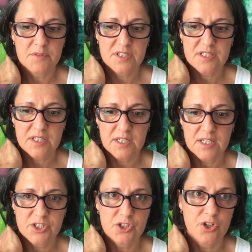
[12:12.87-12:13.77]
just to
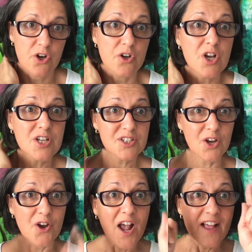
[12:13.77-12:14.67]
let you know.
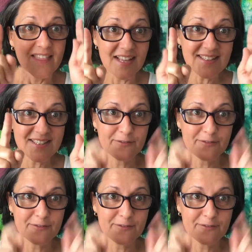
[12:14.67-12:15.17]
So that's